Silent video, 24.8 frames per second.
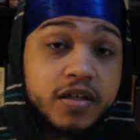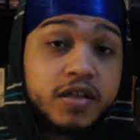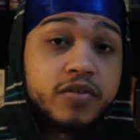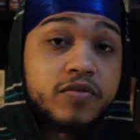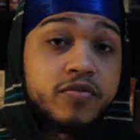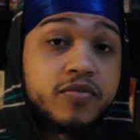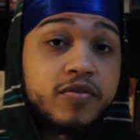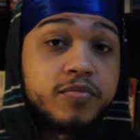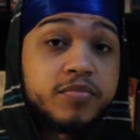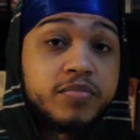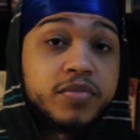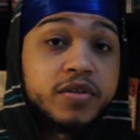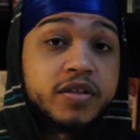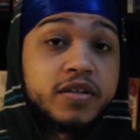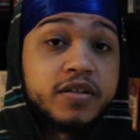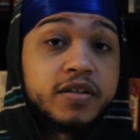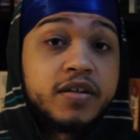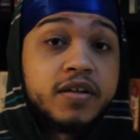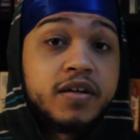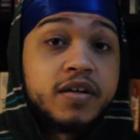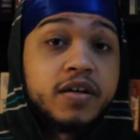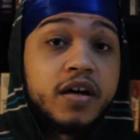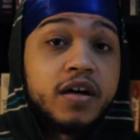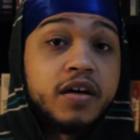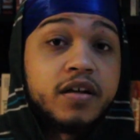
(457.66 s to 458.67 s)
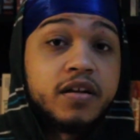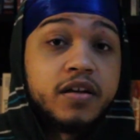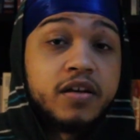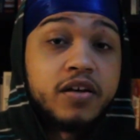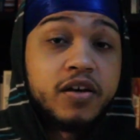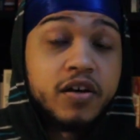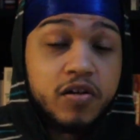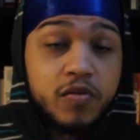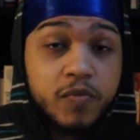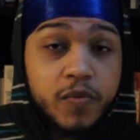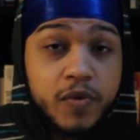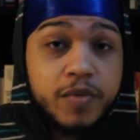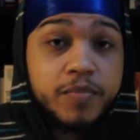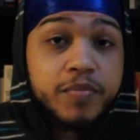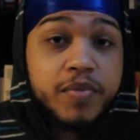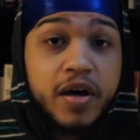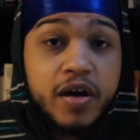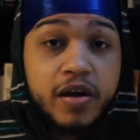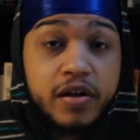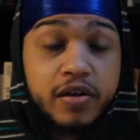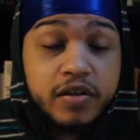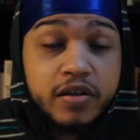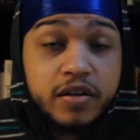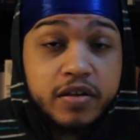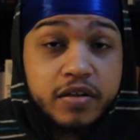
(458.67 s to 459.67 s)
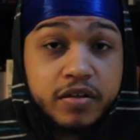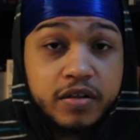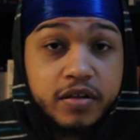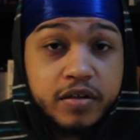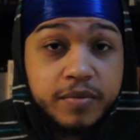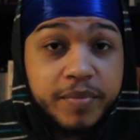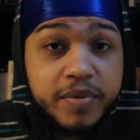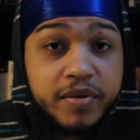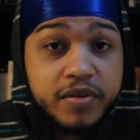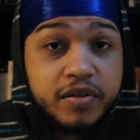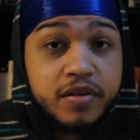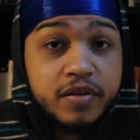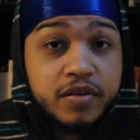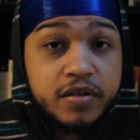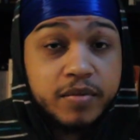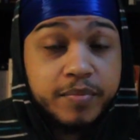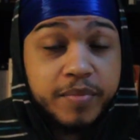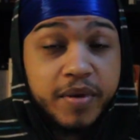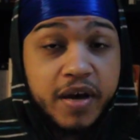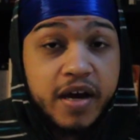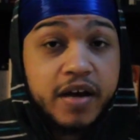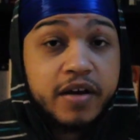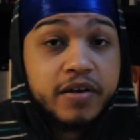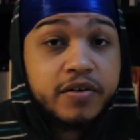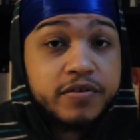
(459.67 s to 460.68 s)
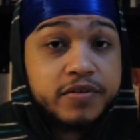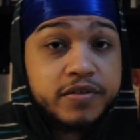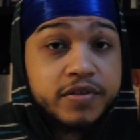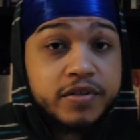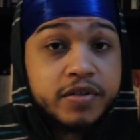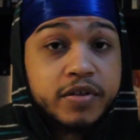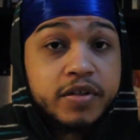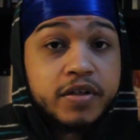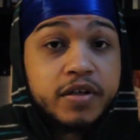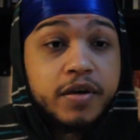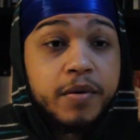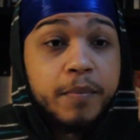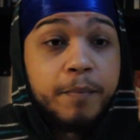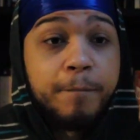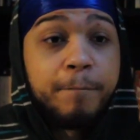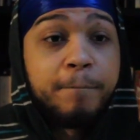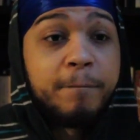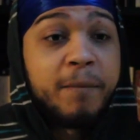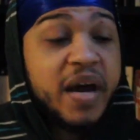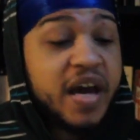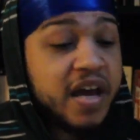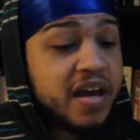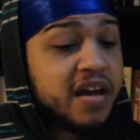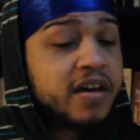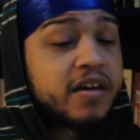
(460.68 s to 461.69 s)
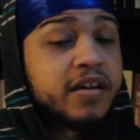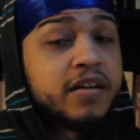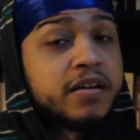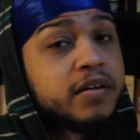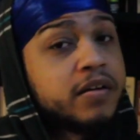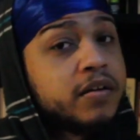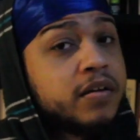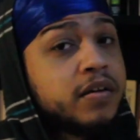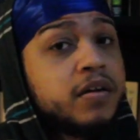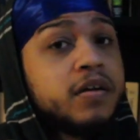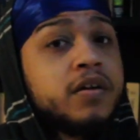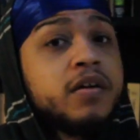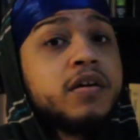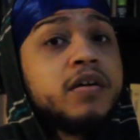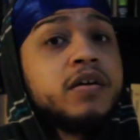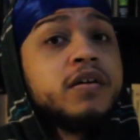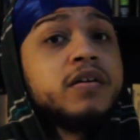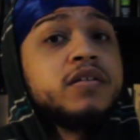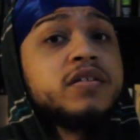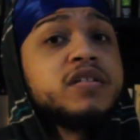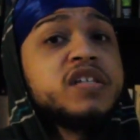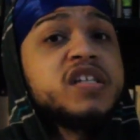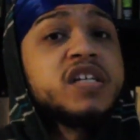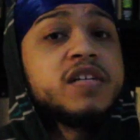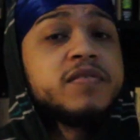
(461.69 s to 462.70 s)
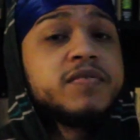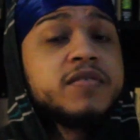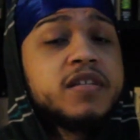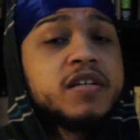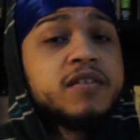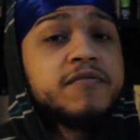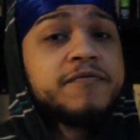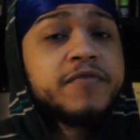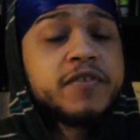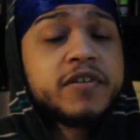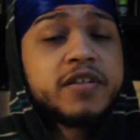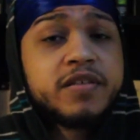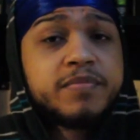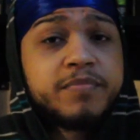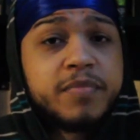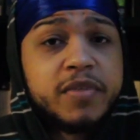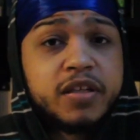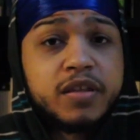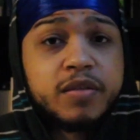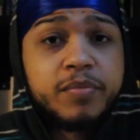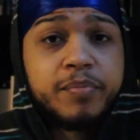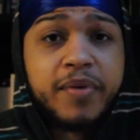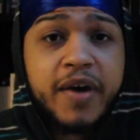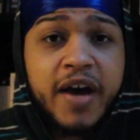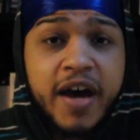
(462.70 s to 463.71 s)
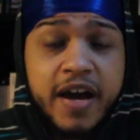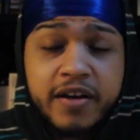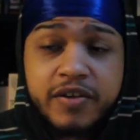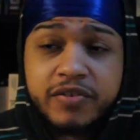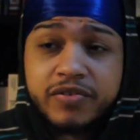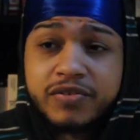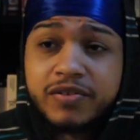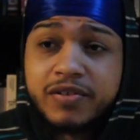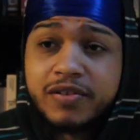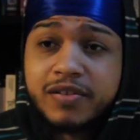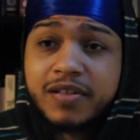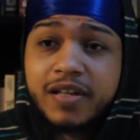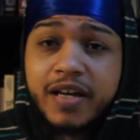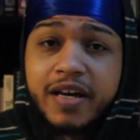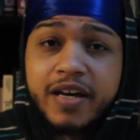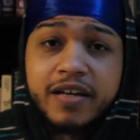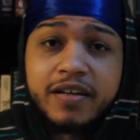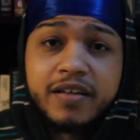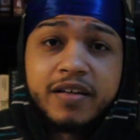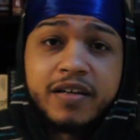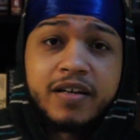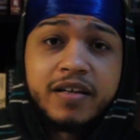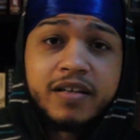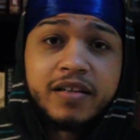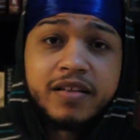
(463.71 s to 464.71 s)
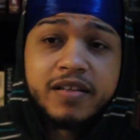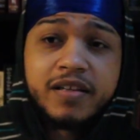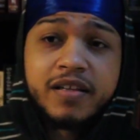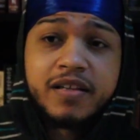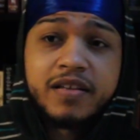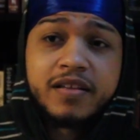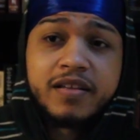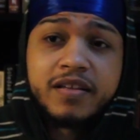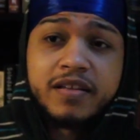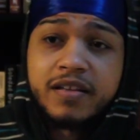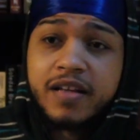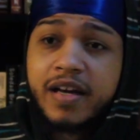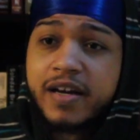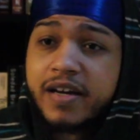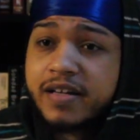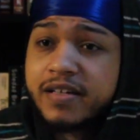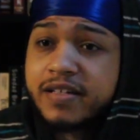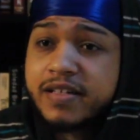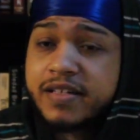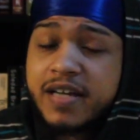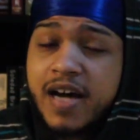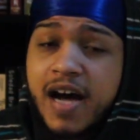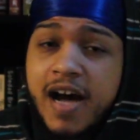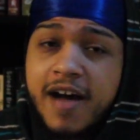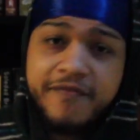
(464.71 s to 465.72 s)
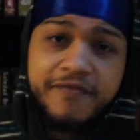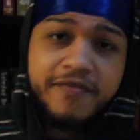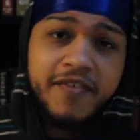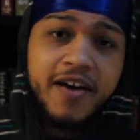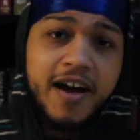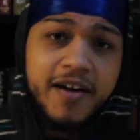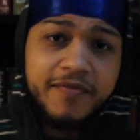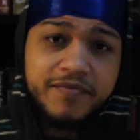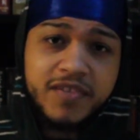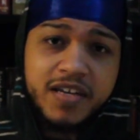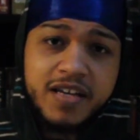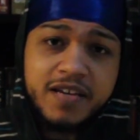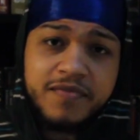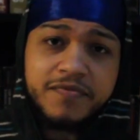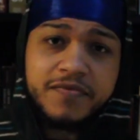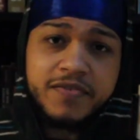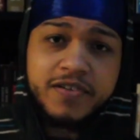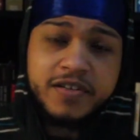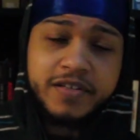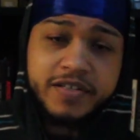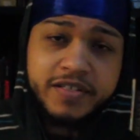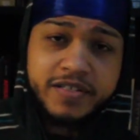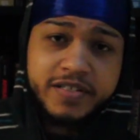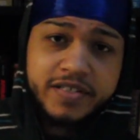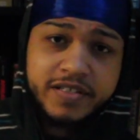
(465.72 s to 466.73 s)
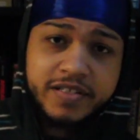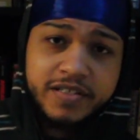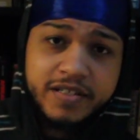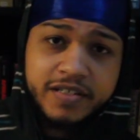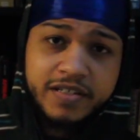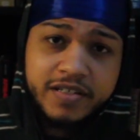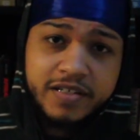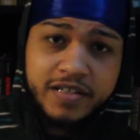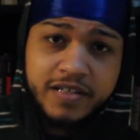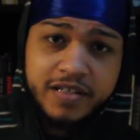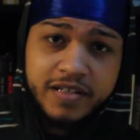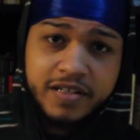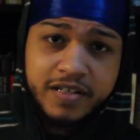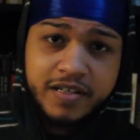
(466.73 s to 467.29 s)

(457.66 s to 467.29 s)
thought they were going to be a little bit better than the Packers. Man, Chiefs defense make the Packers look like a top 5 defense.